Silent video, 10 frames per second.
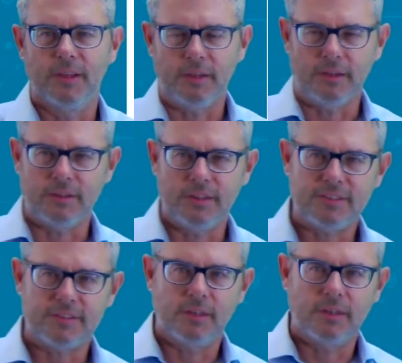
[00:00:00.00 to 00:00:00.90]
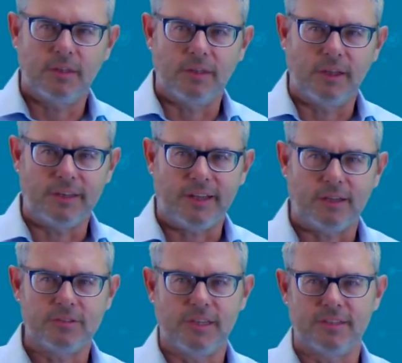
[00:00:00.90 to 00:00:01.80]
And this
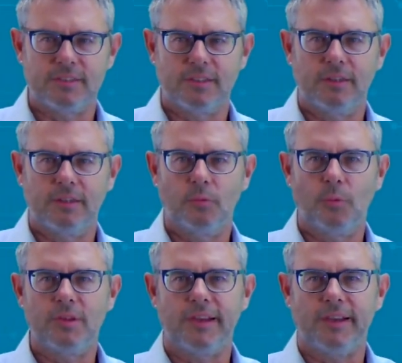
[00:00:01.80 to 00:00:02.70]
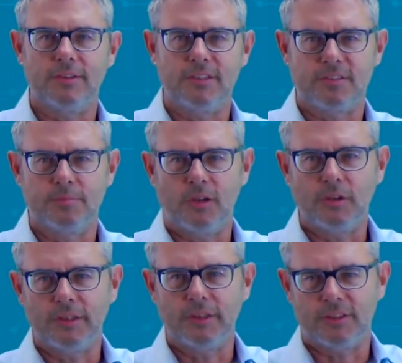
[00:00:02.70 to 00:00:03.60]
allows us, without this
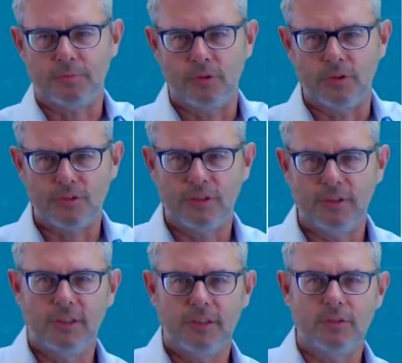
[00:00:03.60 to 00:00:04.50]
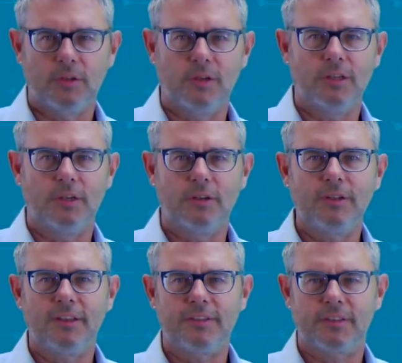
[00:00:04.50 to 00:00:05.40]
modal dispersion, to go a
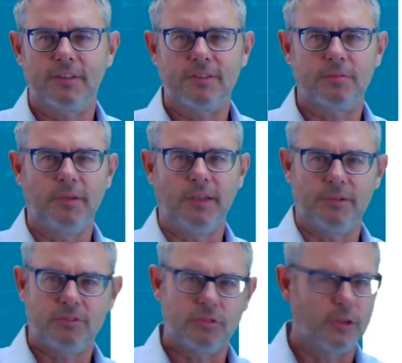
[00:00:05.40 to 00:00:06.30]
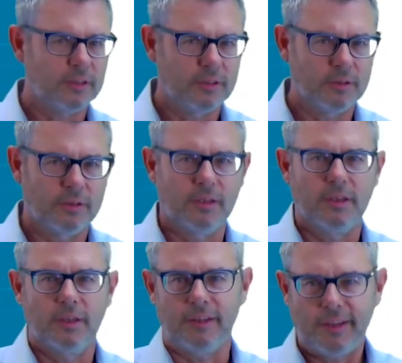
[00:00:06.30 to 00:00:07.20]
long distance. We have certain
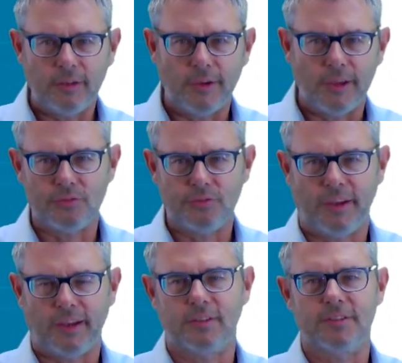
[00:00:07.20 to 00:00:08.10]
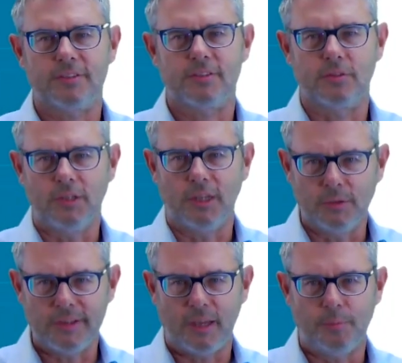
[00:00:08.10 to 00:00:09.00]
attenuation factors to
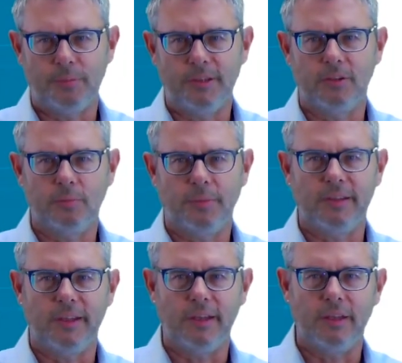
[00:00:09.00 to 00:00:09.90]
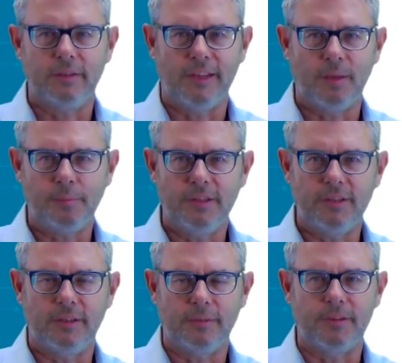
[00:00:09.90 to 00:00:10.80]
lower the amplitude, but
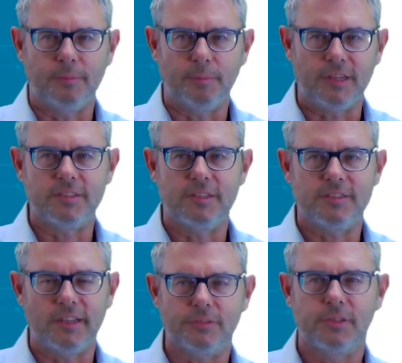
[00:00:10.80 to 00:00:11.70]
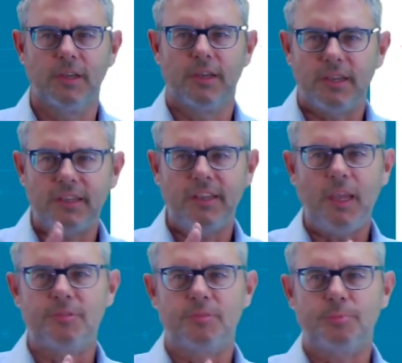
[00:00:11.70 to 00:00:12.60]
the pulse itself
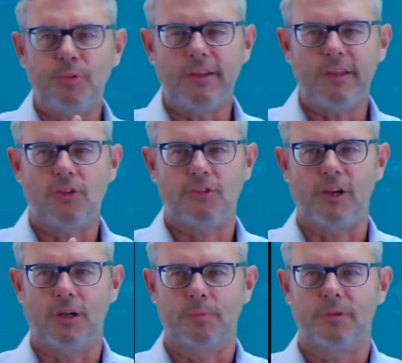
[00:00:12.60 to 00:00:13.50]
keeps pretty sharp.